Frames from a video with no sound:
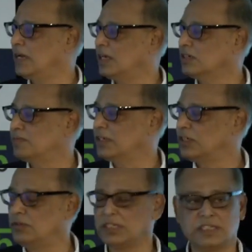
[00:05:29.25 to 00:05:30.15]
as per
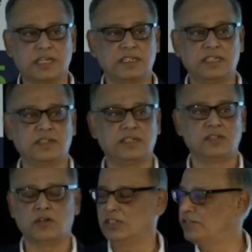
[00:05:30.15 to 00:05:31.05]
USAID
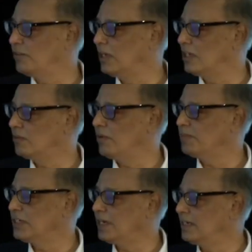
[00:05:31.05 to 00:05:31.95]
Knowledge for Health
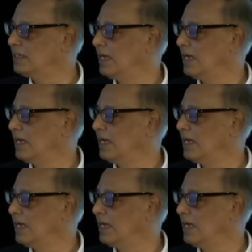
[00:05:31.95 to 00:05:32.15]
website.